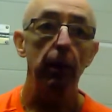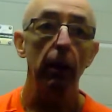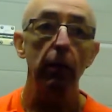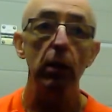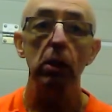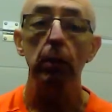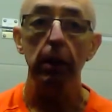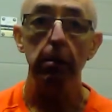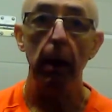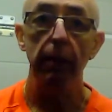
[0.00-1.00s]
Avoid
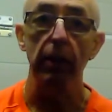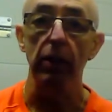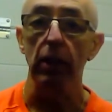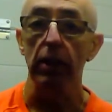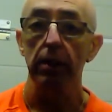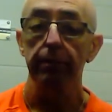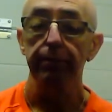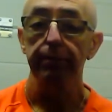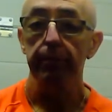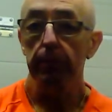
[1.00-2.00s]
sweetened beverages.
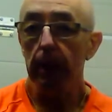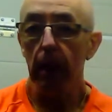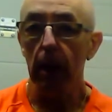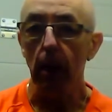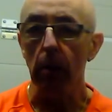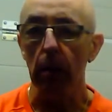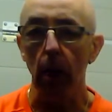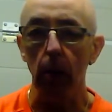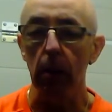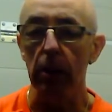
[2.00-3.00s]
Your
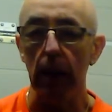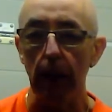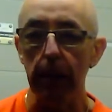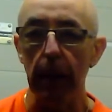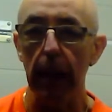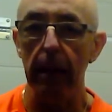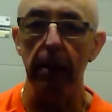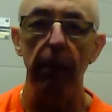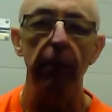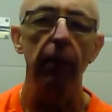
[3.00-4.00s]
Coca-Colas, your lemonades,
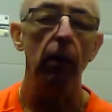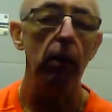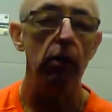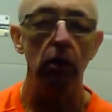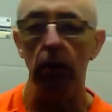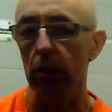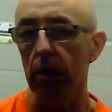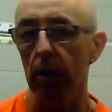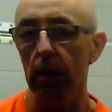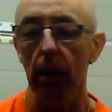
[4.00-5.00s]
they're full of sugars.
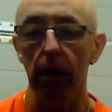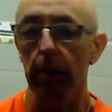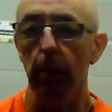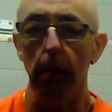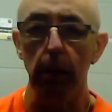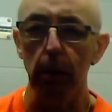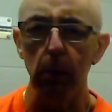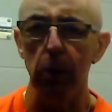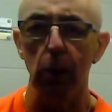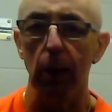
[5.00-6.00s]
They're probably all
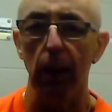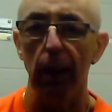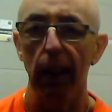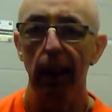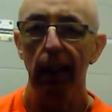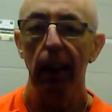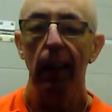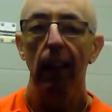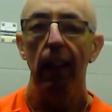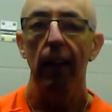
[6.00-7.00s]
sugar.
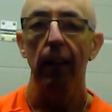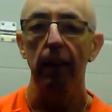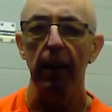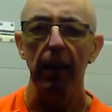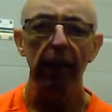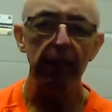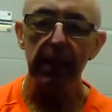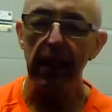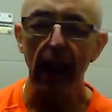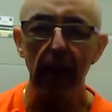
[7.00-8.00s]
Even the
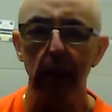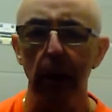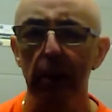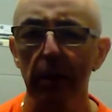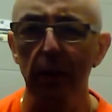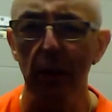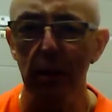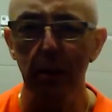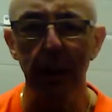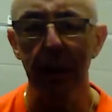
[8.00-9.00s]
diet ones have got
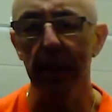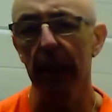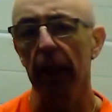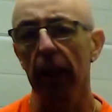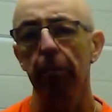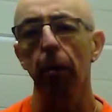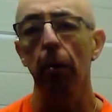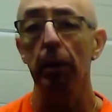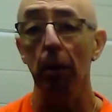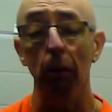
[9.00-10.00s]
sweeteners in that you
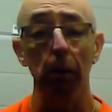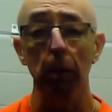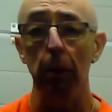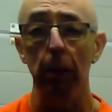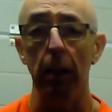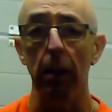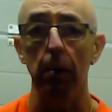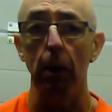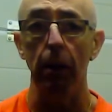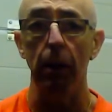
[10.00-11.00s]
probably don't want to be putting in your
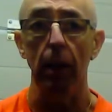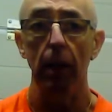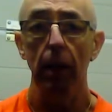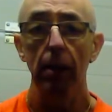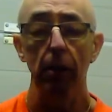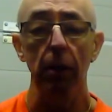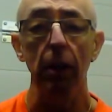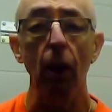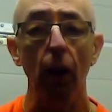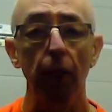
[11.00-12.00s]
body. So they're
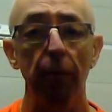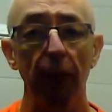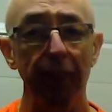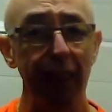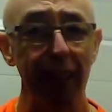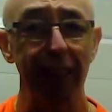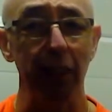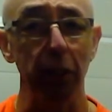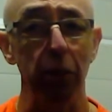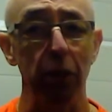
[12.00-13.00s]
not a fantastic
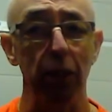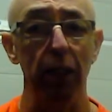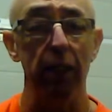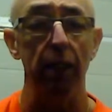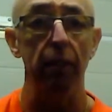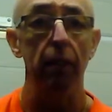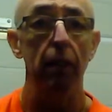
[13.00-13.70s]
alternative.